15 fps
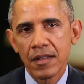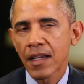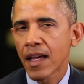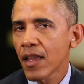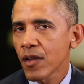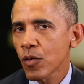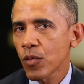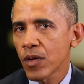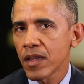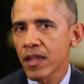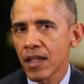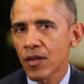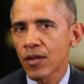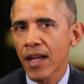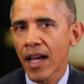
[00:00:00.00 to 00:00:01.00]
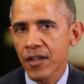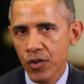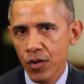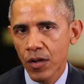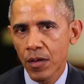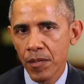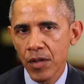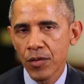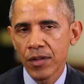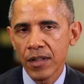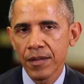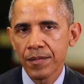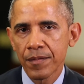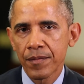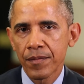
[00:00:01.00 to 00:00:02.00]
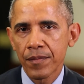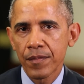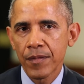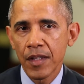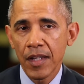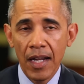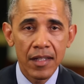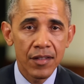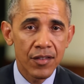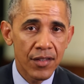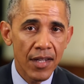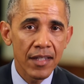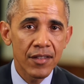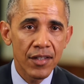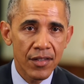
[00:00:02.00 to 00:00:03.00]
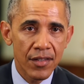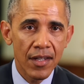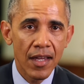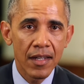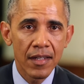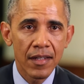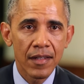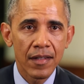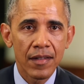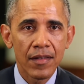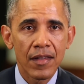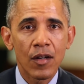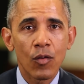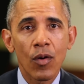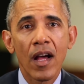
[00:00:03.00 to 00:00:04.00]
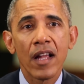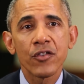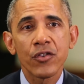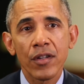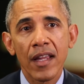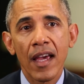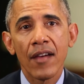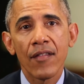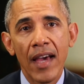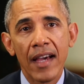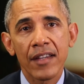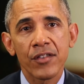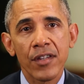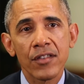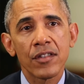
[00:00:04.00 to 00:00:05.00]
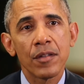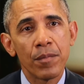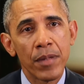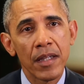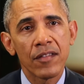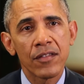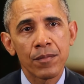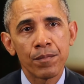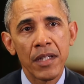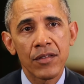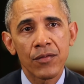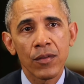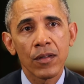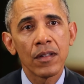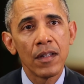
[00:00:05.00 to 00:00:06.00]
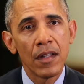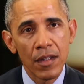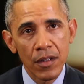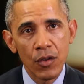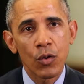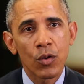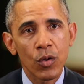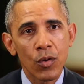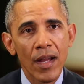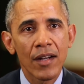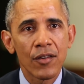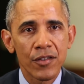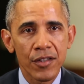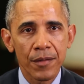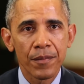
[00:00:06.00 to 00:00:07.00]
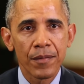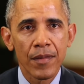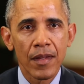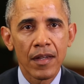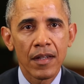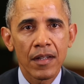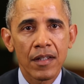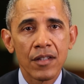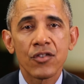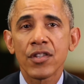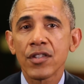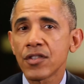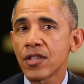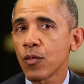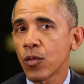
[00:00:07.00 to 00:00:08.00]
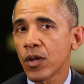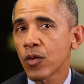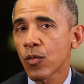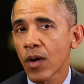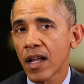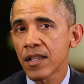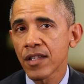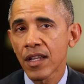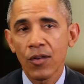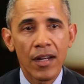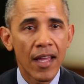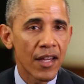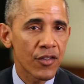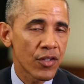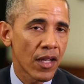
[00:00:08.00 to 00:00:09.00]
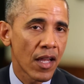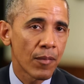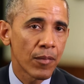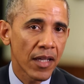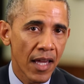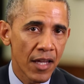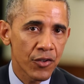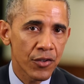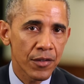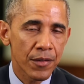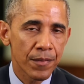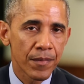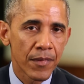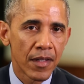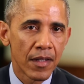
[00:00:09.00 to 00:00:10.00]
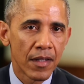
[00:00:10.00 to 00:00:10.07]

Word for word: Together with the international community, the United States has said that Iran should have access to peaceful nuclear energy, consistent with Iran's international obligations.